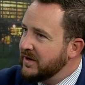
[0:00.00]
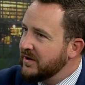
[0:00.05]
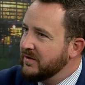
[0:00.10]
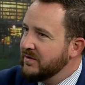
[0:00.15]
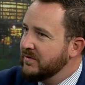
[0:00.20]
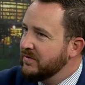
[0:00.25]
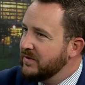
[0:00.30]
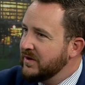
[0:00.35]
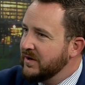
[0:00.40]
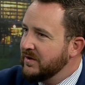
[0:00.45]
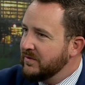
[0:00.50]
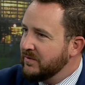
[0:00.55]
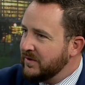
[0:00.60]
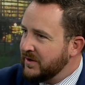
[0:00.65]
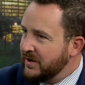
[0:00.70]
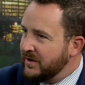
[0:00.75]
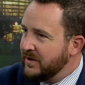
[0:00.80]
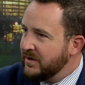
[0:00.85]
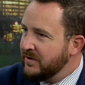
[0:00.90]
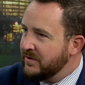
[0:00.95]
I go, wait,
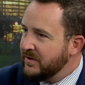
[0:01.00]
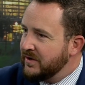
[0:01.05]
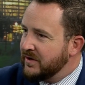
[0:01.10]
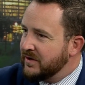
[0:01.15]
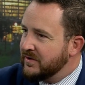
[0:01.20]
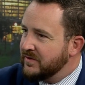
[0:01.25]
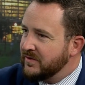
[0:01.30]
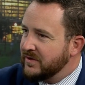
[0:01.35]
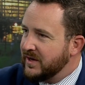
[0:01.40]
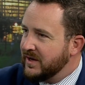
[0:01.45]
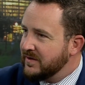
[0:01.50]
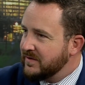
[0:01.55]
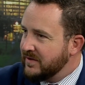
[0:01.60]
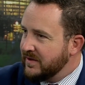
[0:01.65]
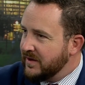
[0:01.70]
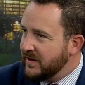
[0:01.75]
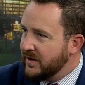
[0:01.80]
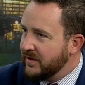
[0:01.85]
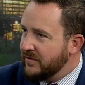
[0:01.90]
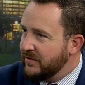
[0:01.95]
what are you doing? He goes, you can't
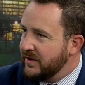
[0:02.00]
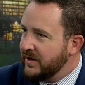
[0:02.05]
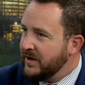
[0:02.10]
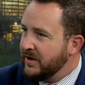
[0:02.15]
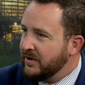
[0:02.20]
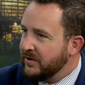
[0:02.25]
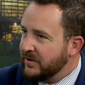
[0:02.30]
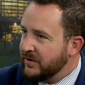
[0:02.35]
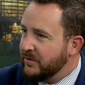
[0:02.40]
say that on the radio.